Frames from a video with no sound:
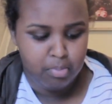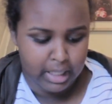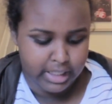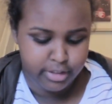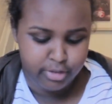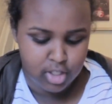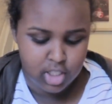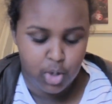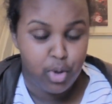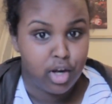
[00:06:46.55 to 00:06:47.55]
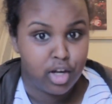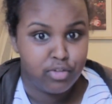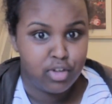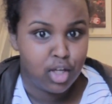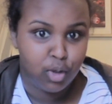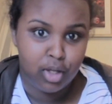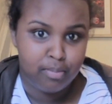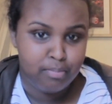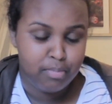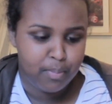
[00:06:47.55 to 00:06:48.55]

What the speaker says: Mikey Fosco, I don't know if you know him,